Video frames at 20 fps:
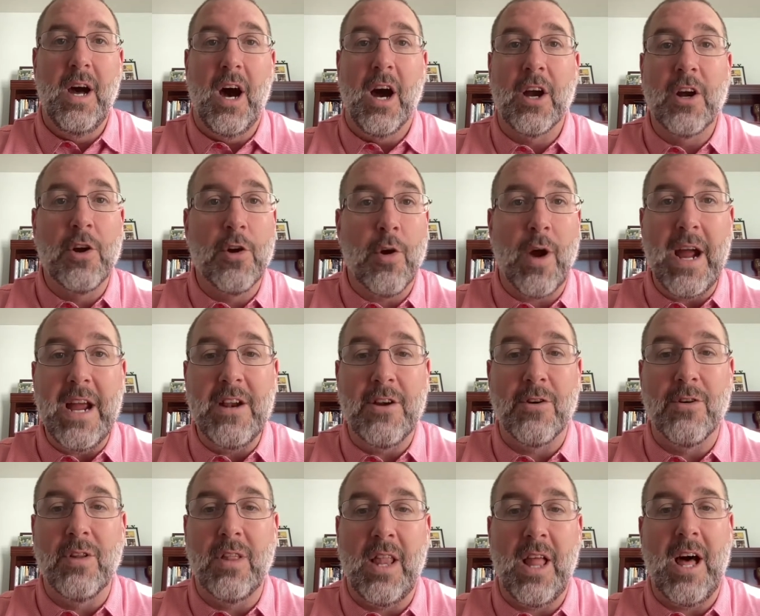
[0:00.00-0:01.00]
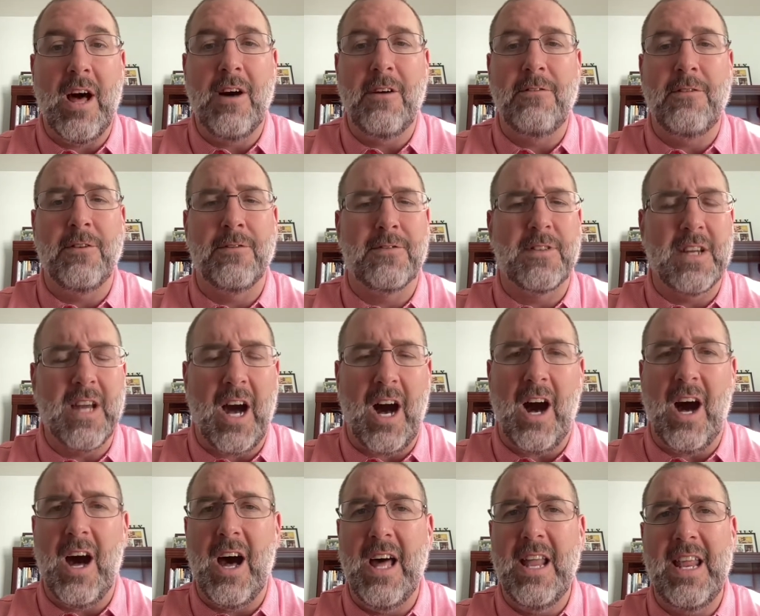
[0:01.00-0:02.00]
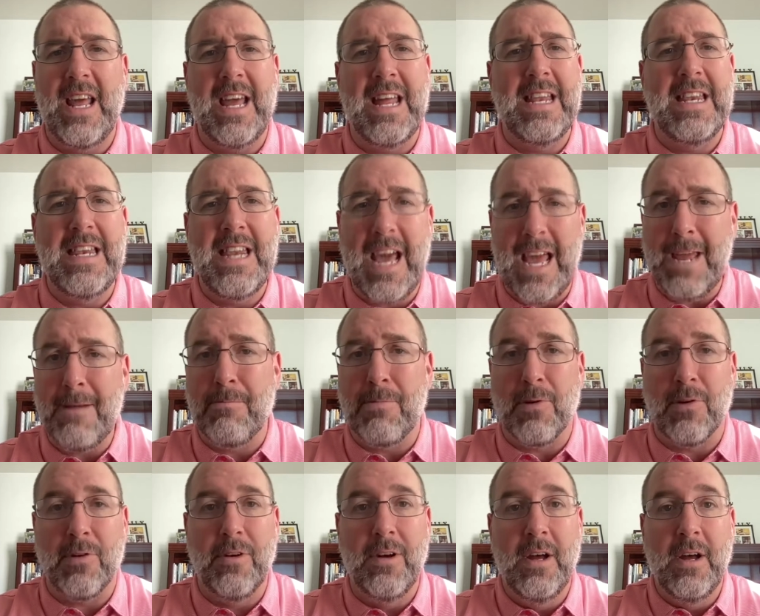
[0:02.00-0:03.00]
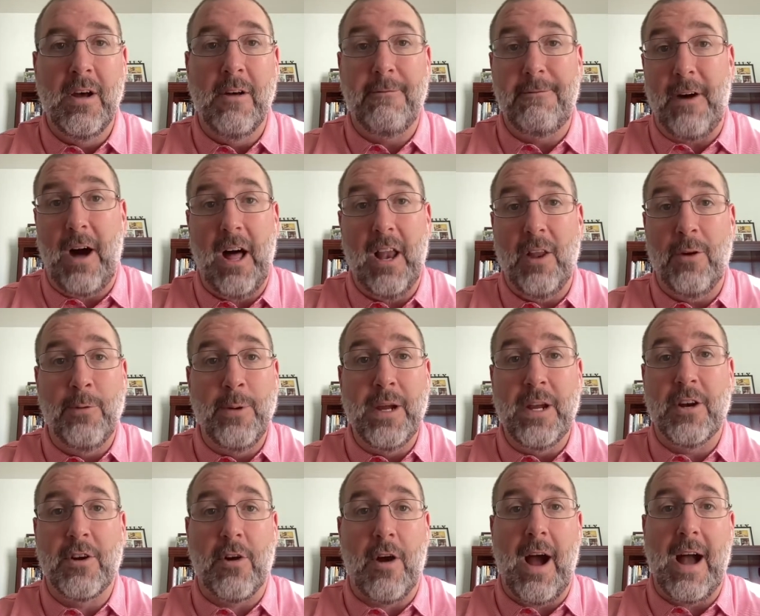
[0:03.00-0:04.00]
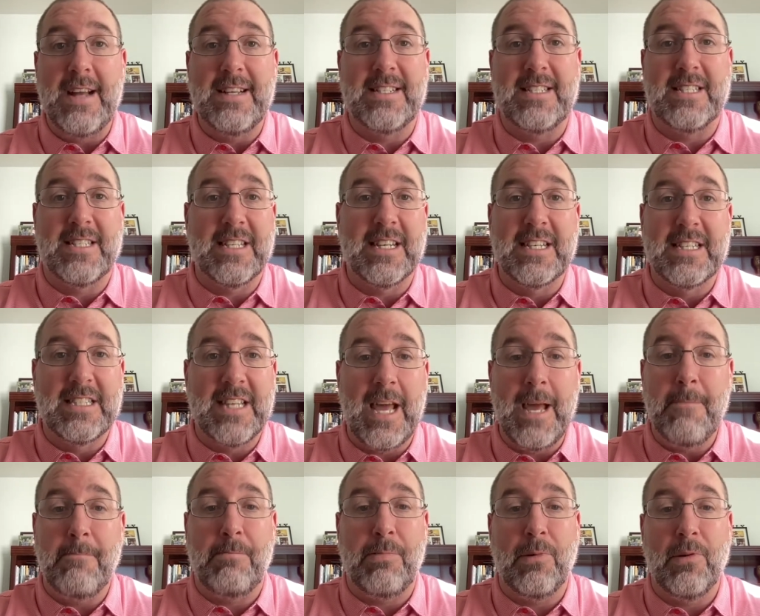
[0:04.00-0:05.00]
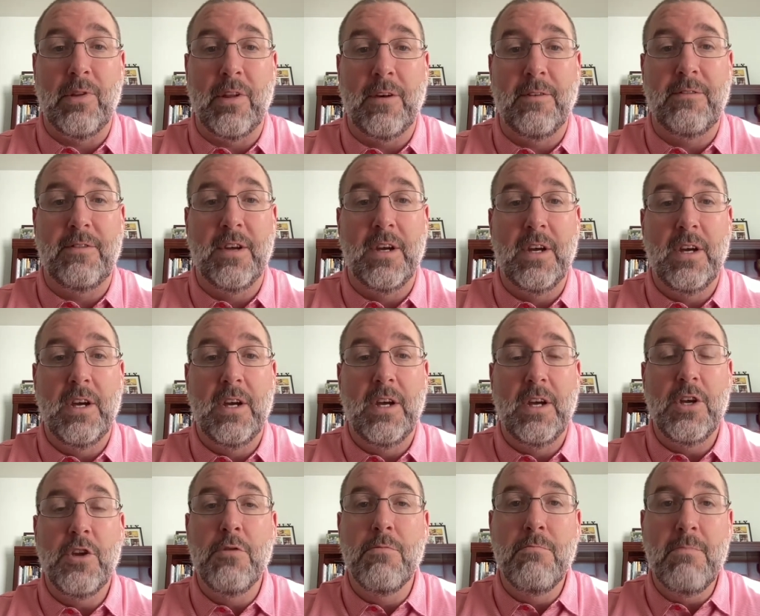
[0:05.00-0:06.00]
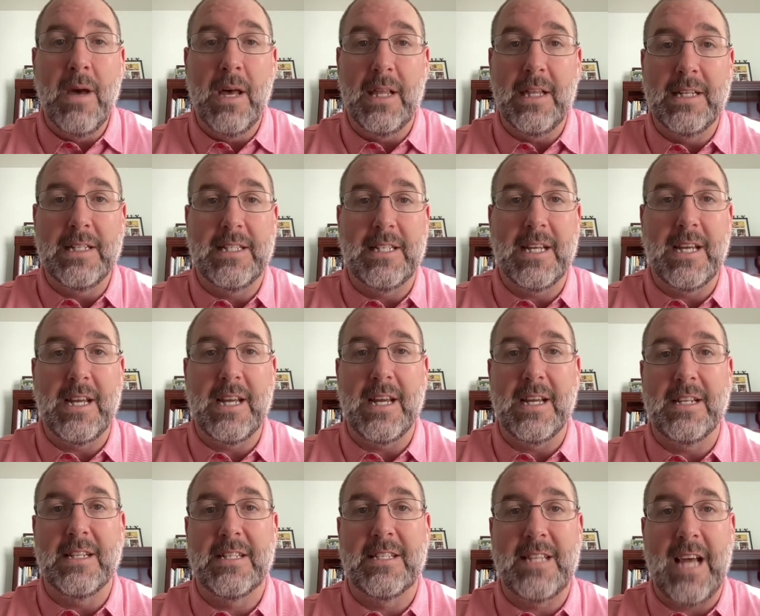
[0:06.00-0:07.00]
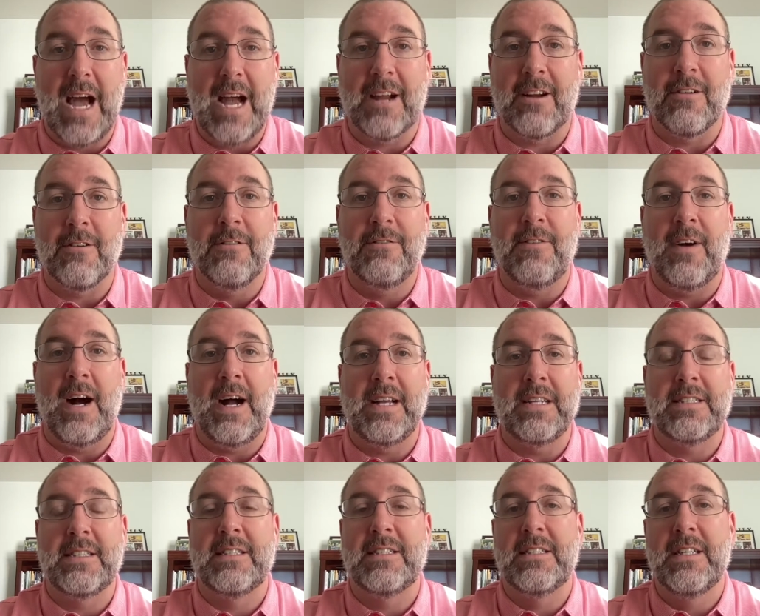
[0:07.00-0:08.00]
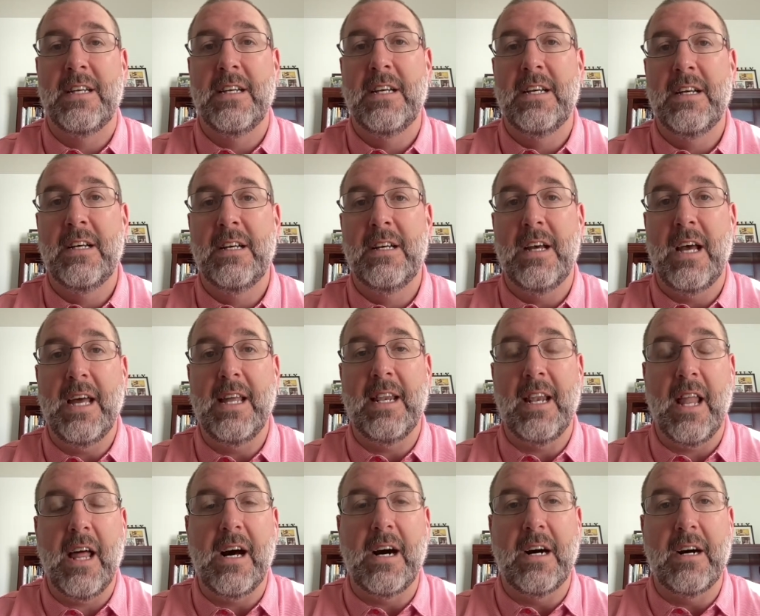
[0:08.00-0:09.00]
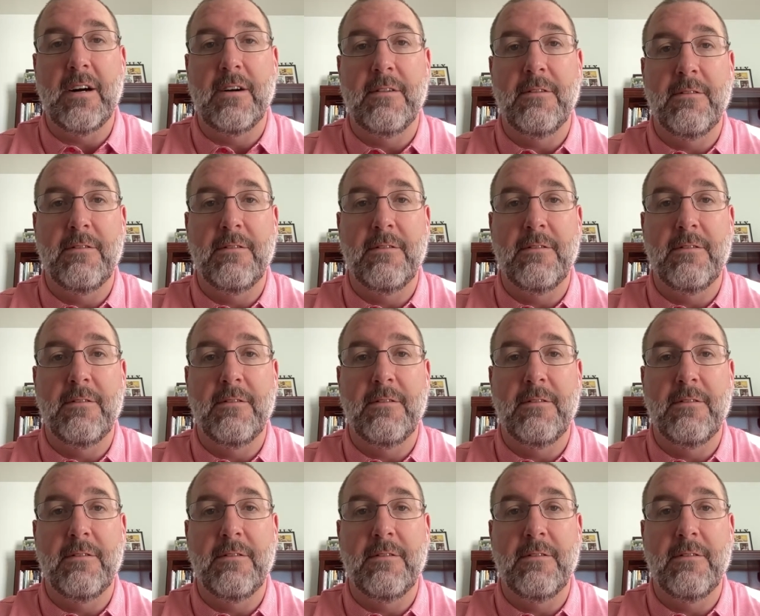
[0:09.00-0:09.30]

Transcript: a greater love of God and neighbor, following Christ's example of humility and sacrifice and love.